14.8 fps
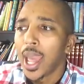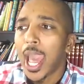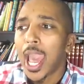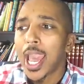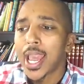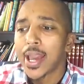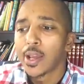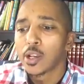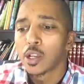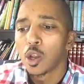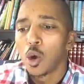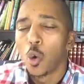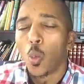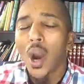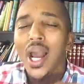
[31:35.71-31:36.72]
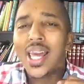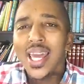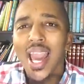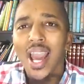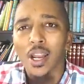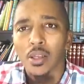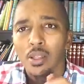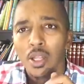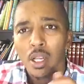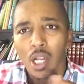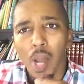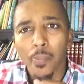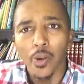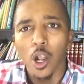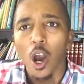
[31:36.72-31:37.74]
And while he had a
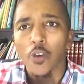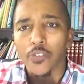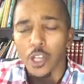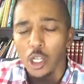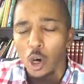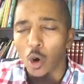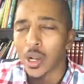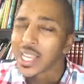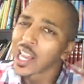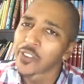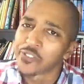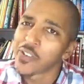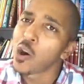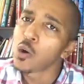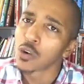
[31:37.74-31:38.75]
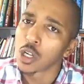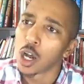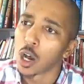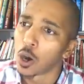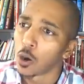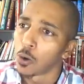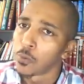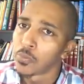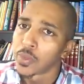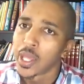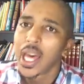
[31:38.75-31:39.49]
cup of coffee going, he got a phone call.